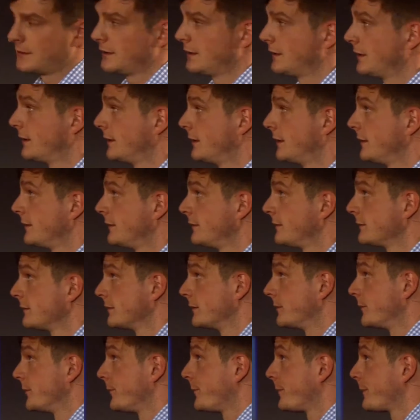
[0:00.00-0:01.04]
And
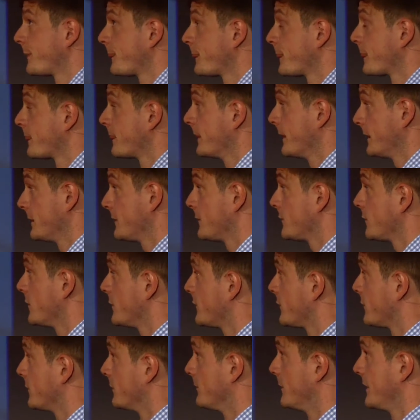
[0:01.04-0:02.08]
that is
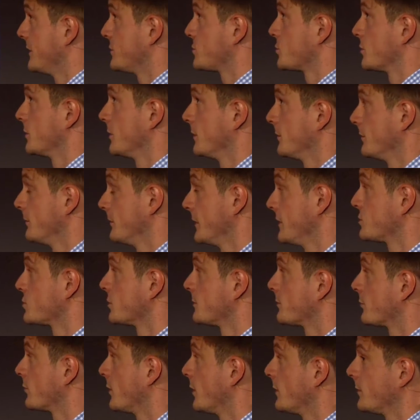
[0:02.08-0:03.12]
also a major
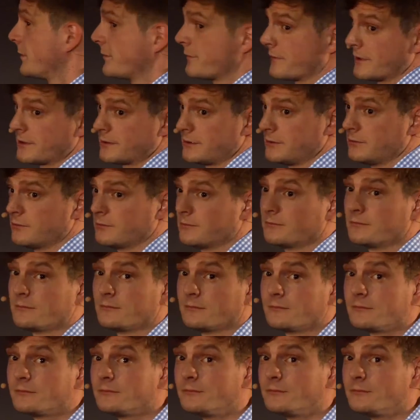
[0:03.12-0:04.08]
problem that you